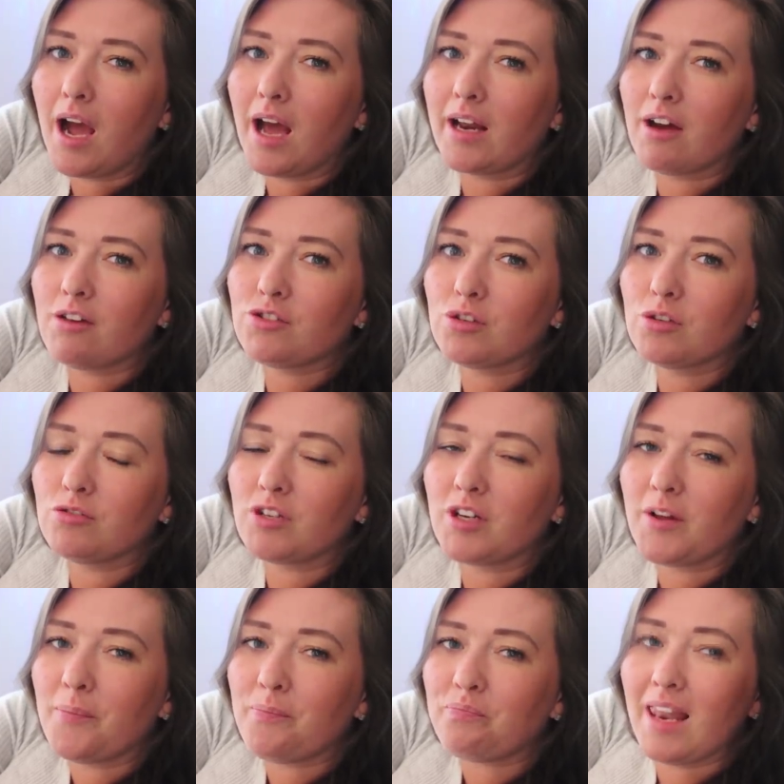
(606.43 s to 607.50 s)
And our
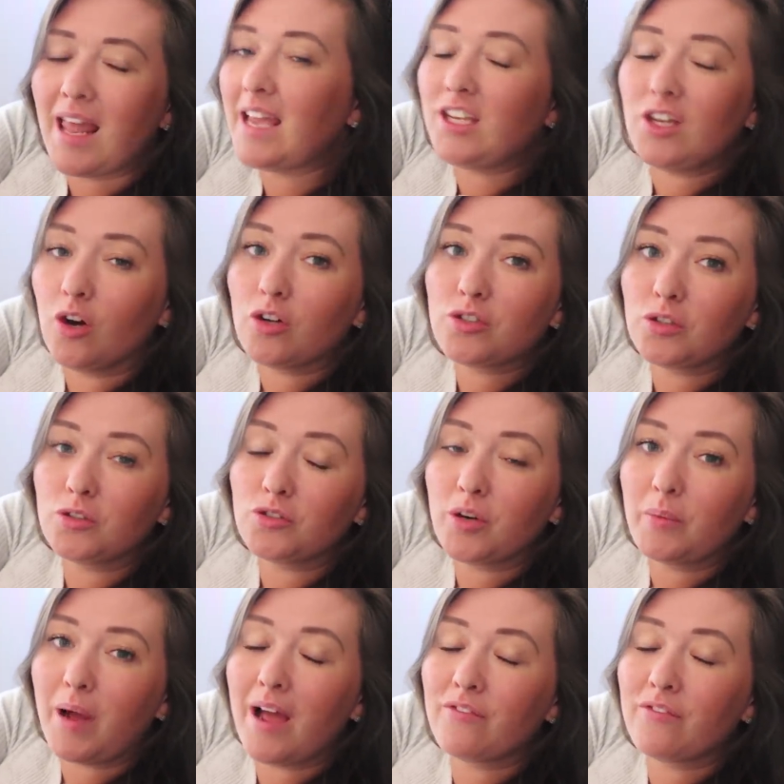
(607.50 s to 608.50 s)
children are like your children.